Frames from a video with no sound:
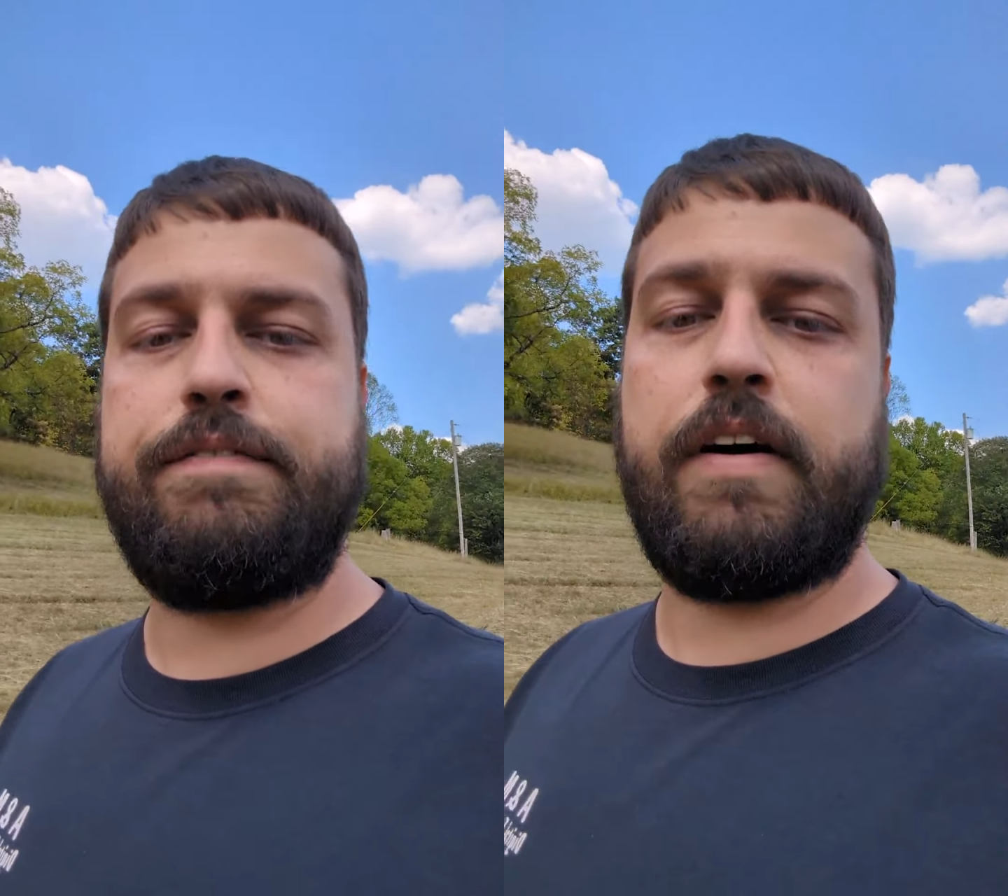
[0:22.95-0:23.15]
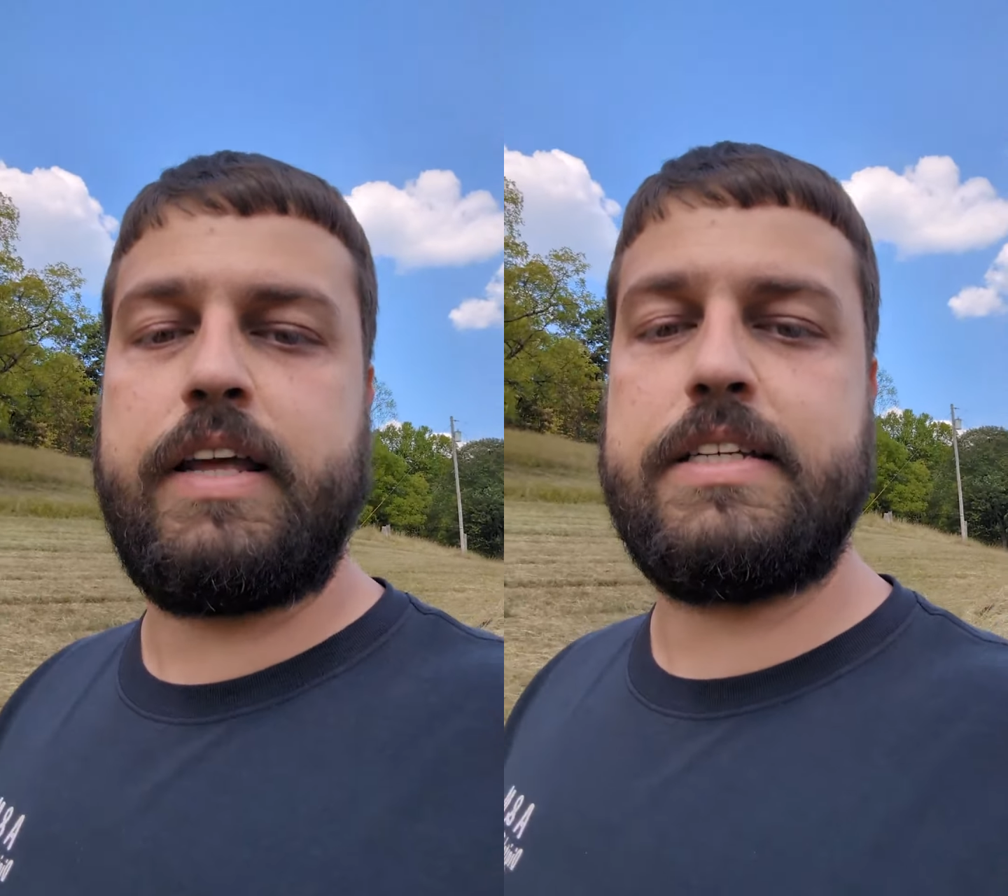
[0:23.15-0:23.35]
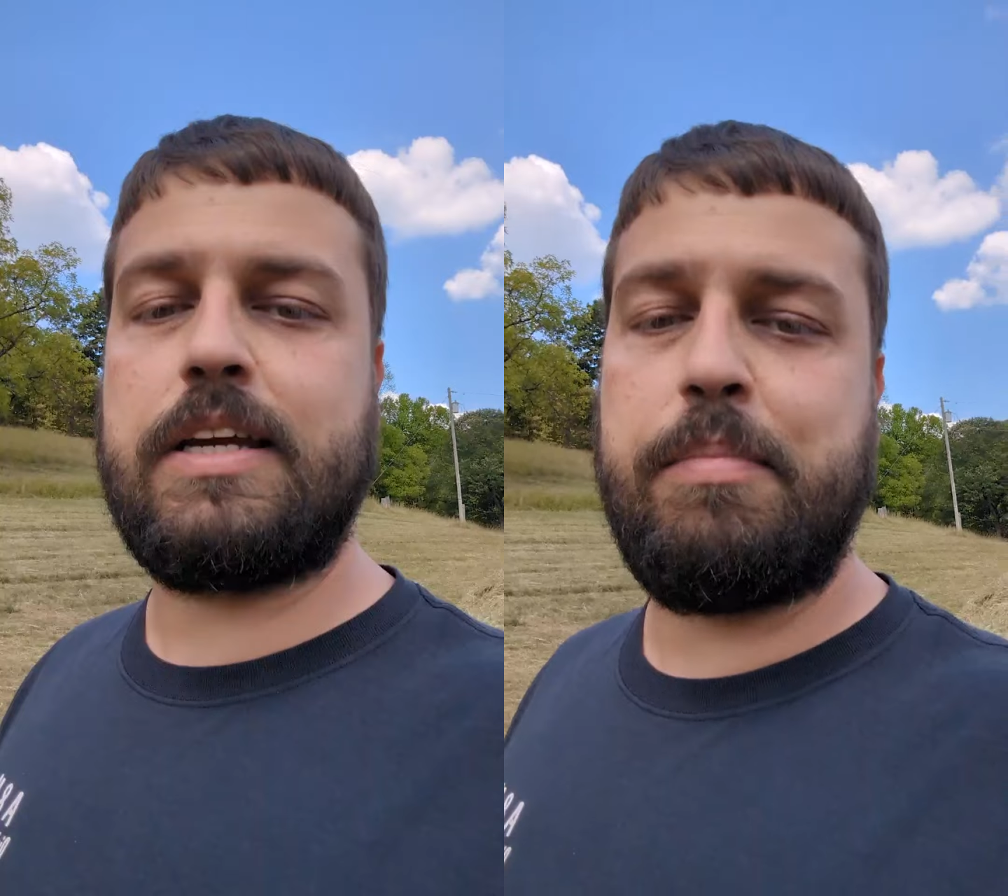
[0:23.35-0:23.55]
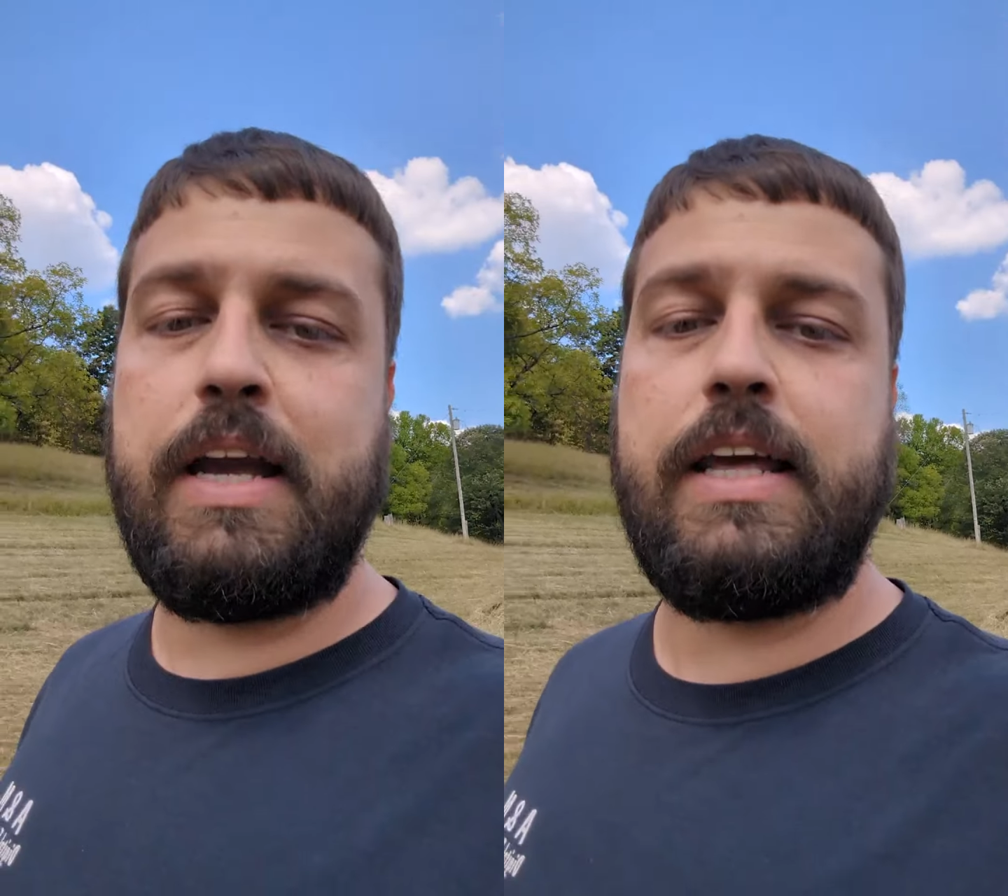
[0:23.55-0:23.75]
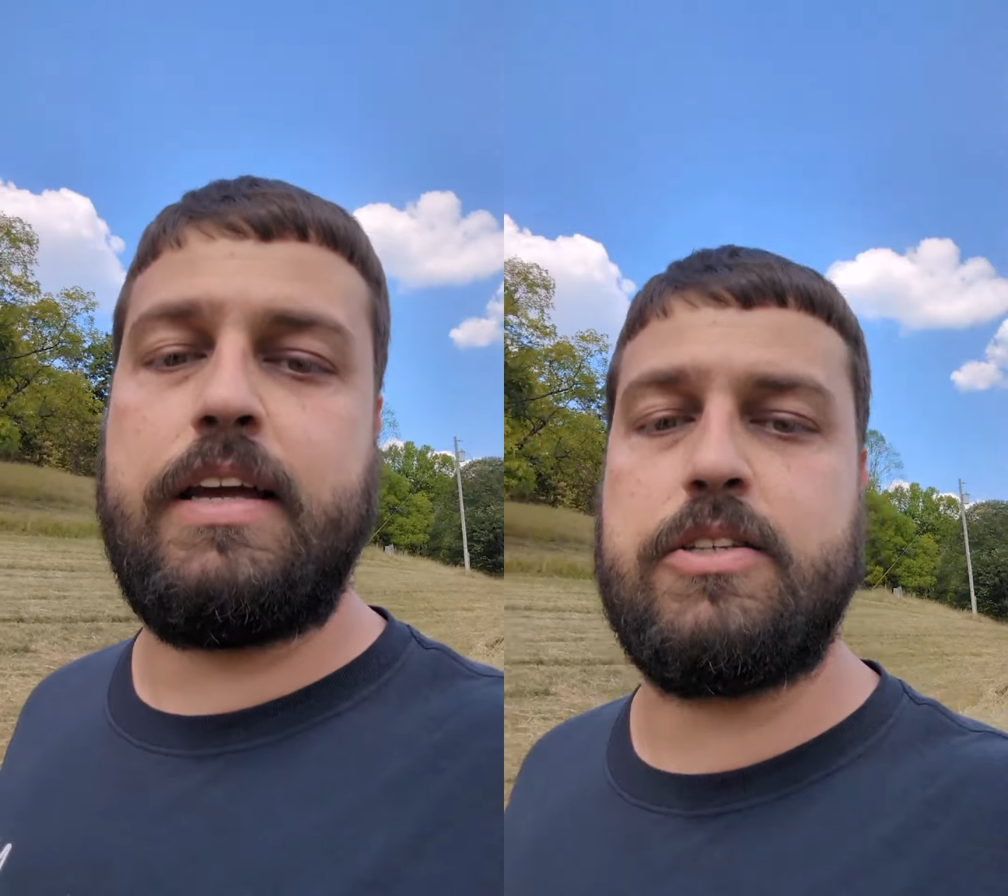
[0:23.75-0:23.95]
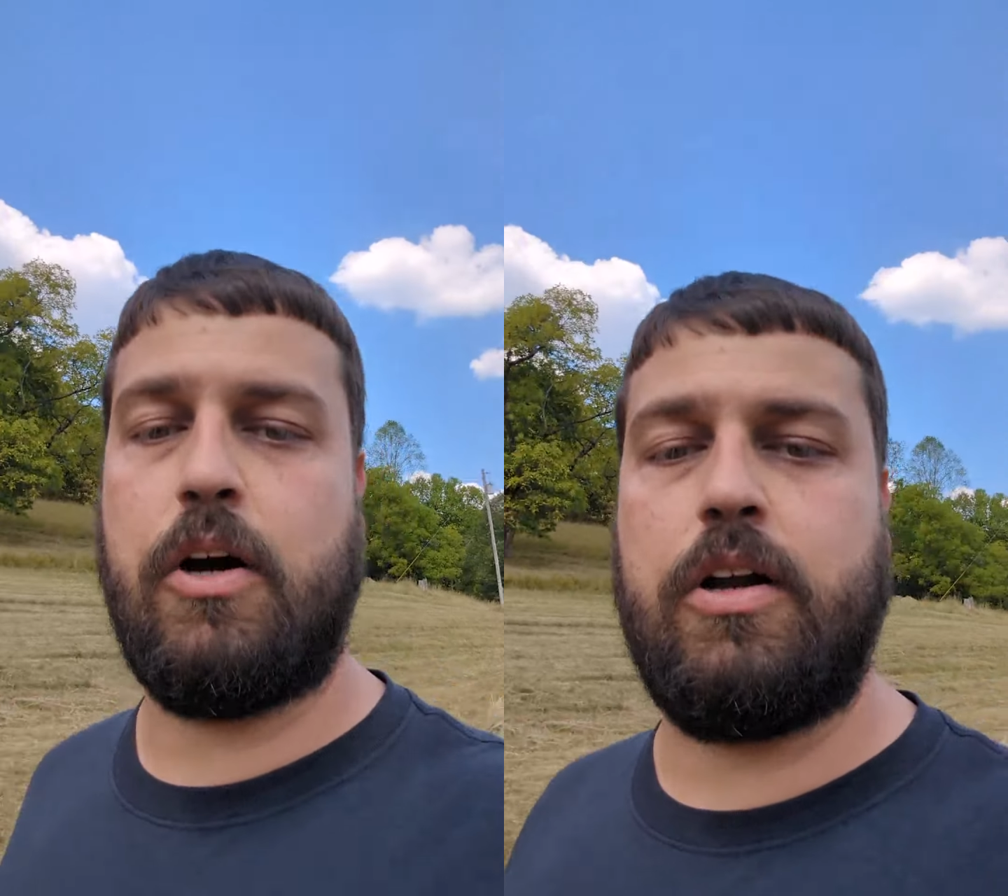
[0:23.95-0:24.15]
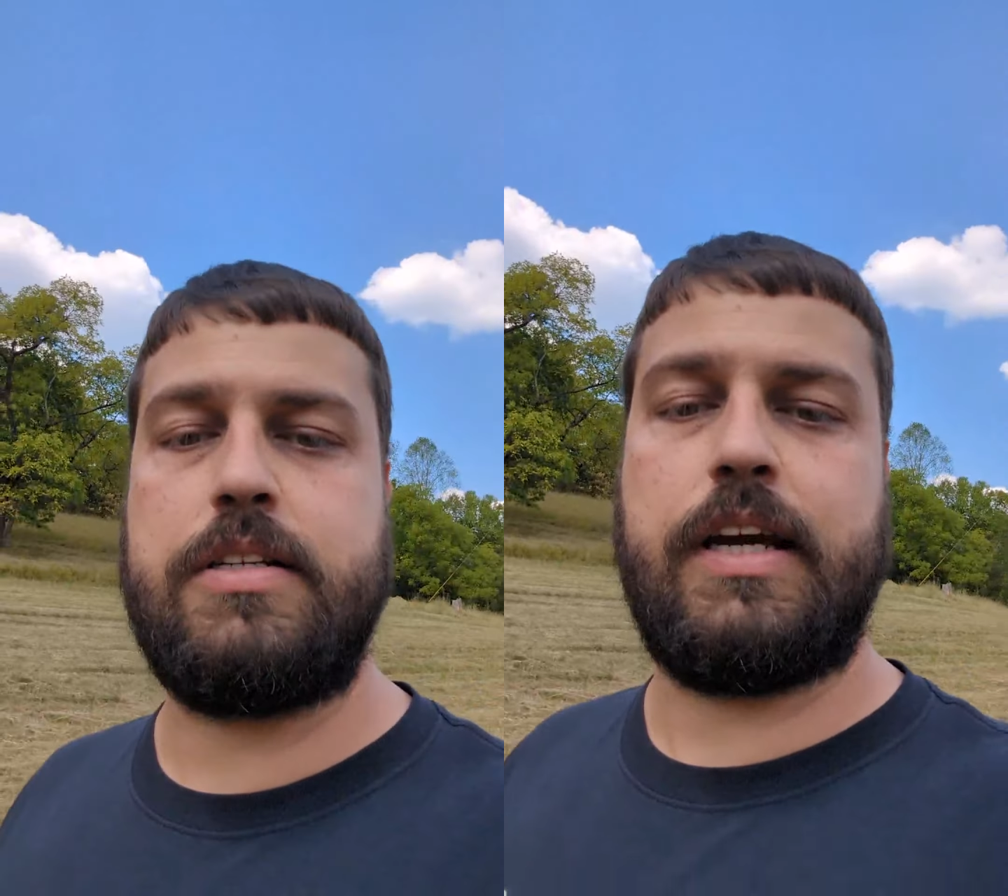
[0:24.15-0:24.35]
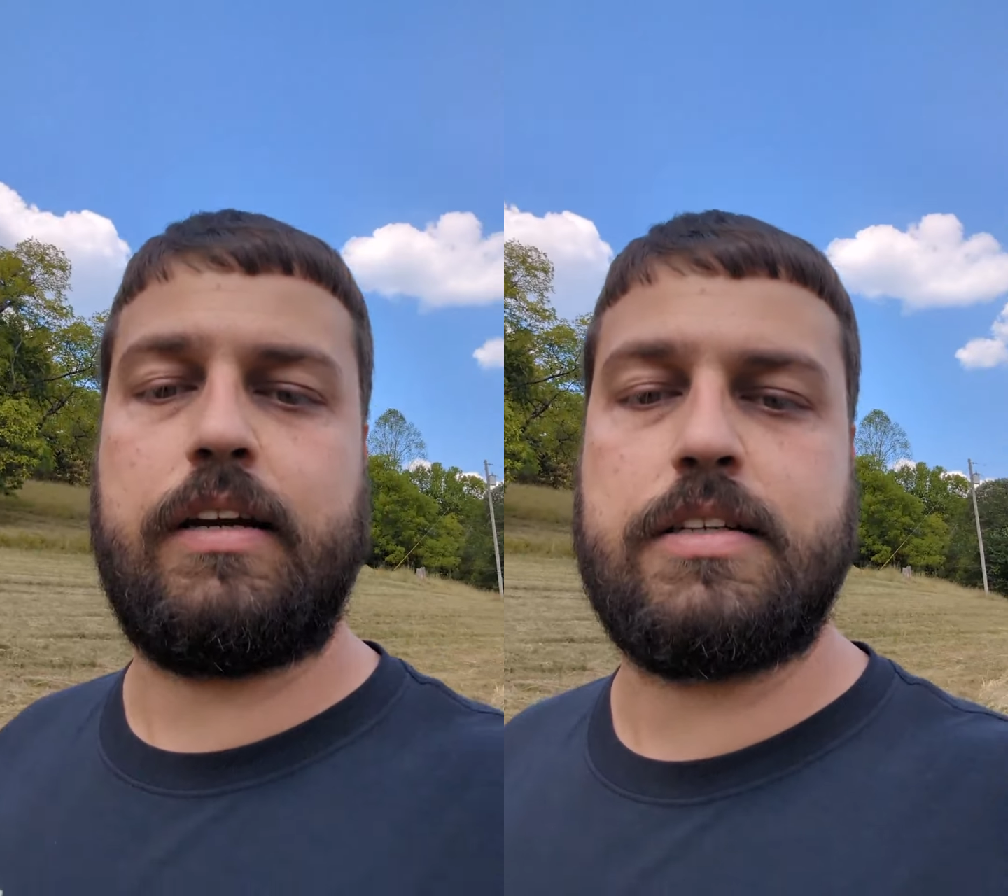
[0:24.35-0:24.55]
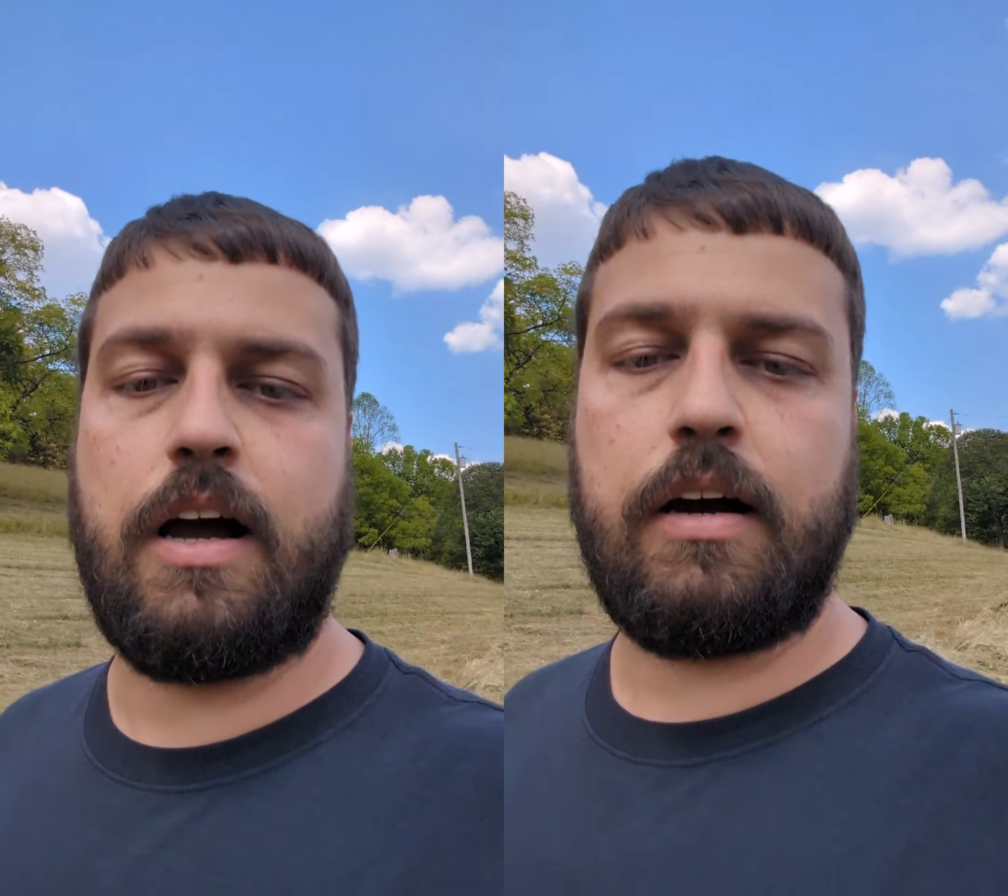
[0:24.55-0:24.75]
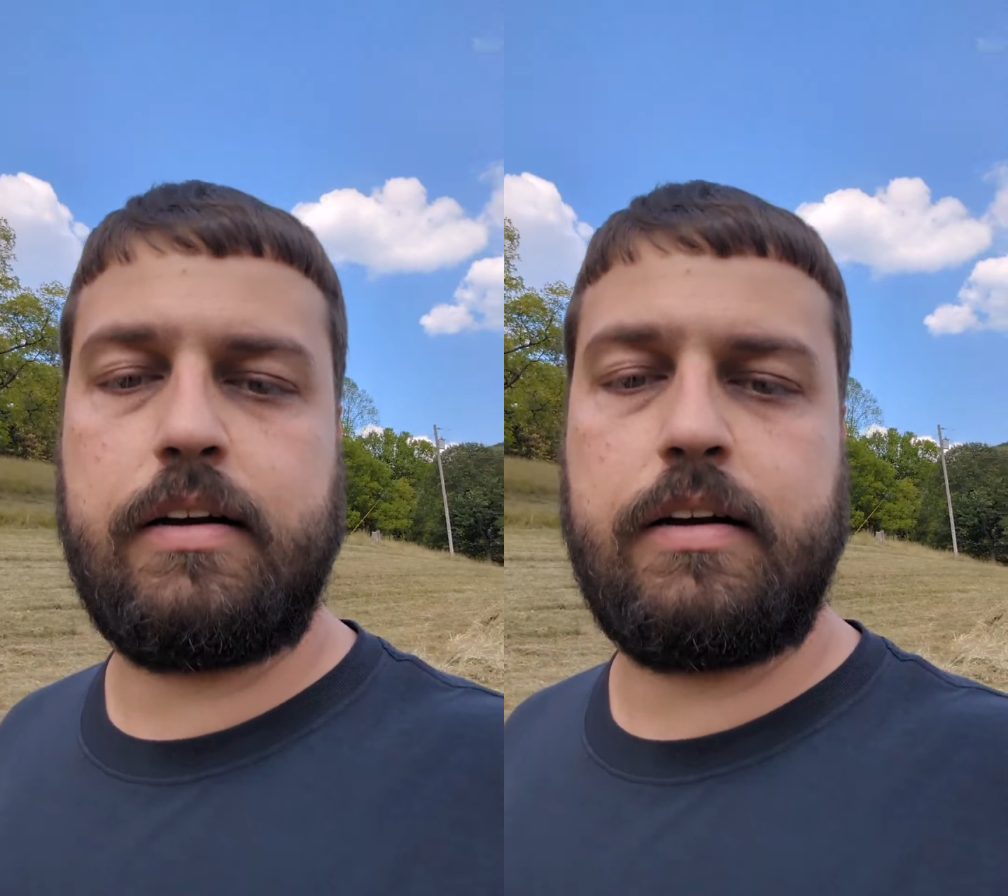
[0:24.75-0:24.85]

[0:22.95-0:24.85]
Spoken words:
funniest comedians on TikTok.